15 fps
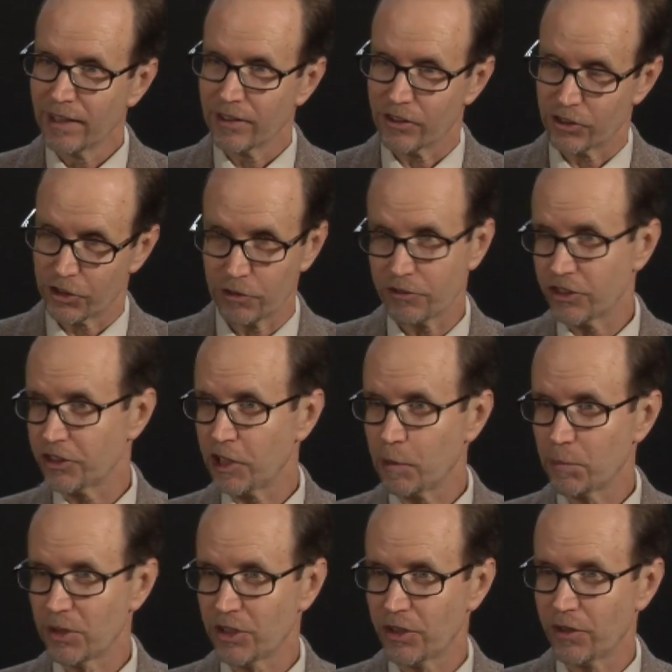The surface
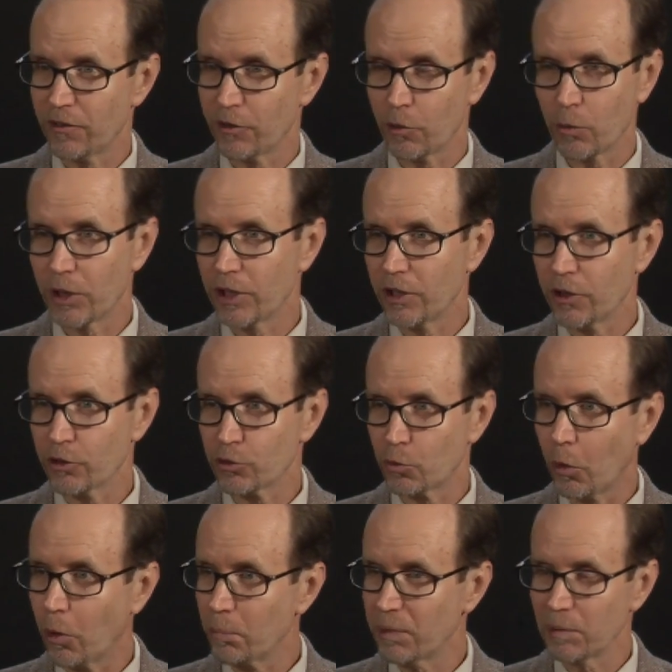temperature of the windows
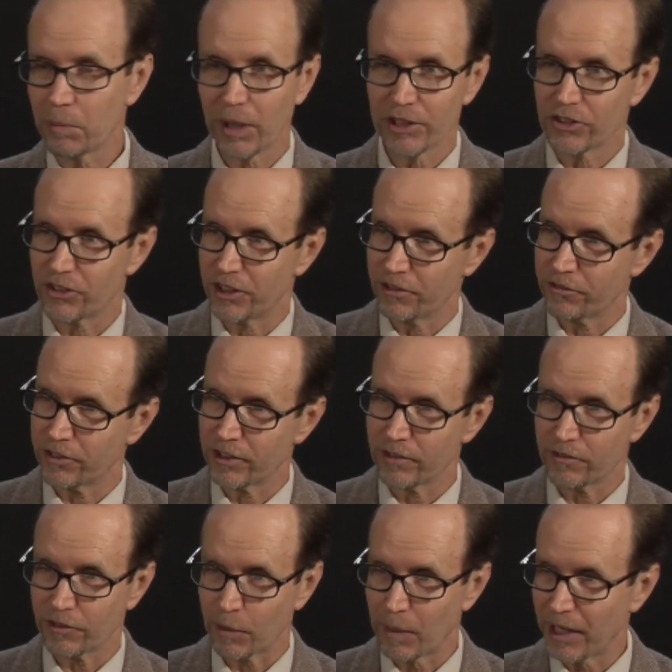won't be much
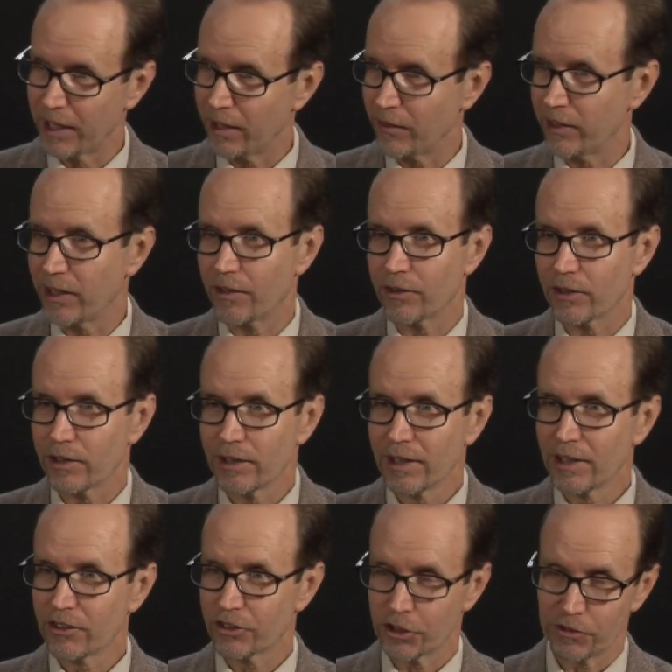different from any of the other
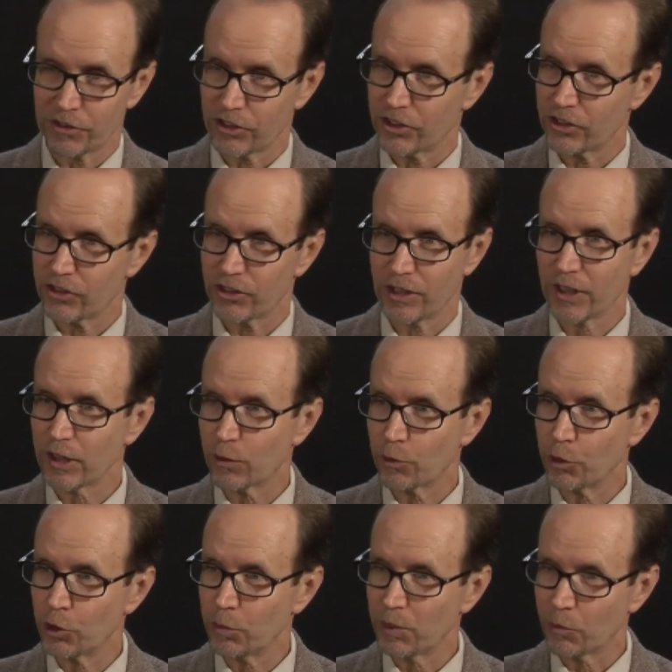surfaces in the
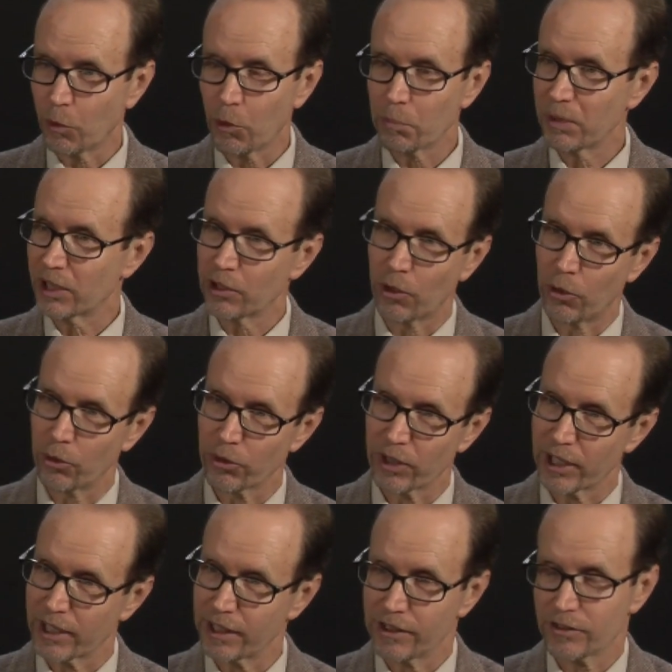room. It won't be cold
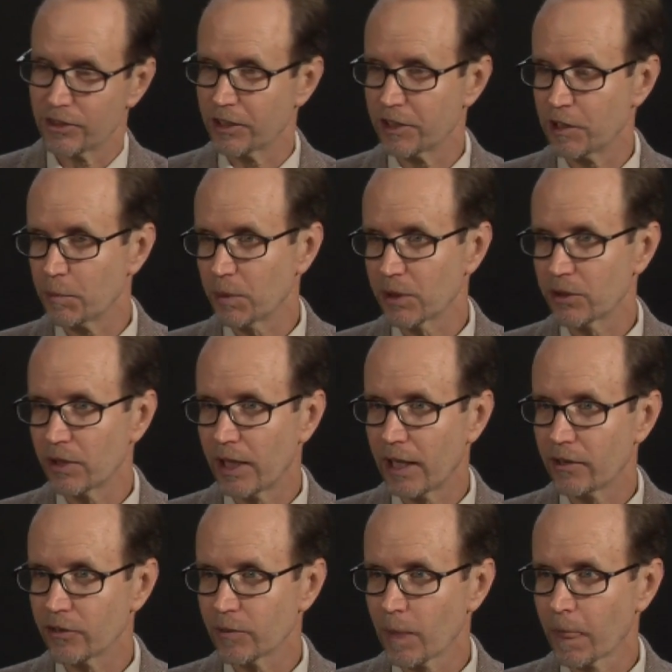like it is in a typical
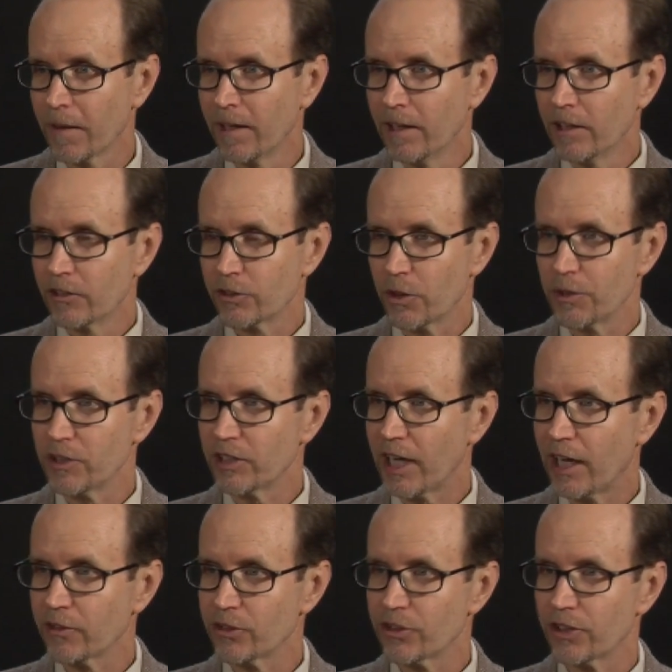house. So these
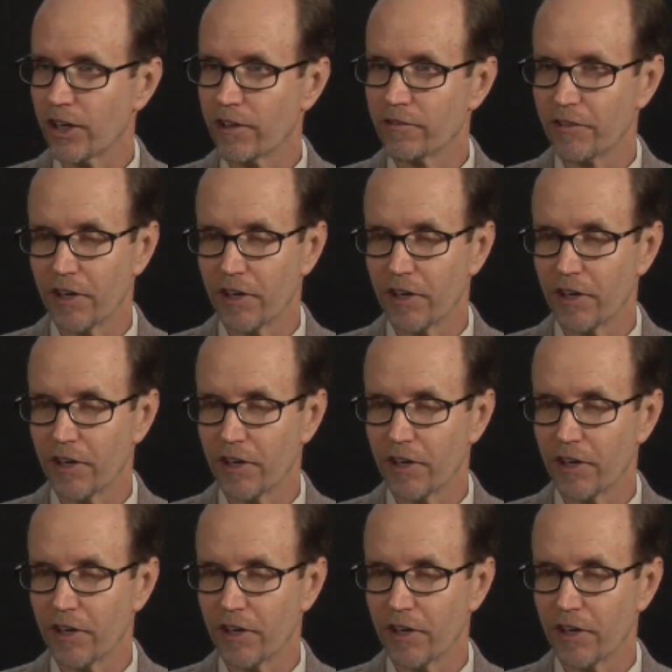houses are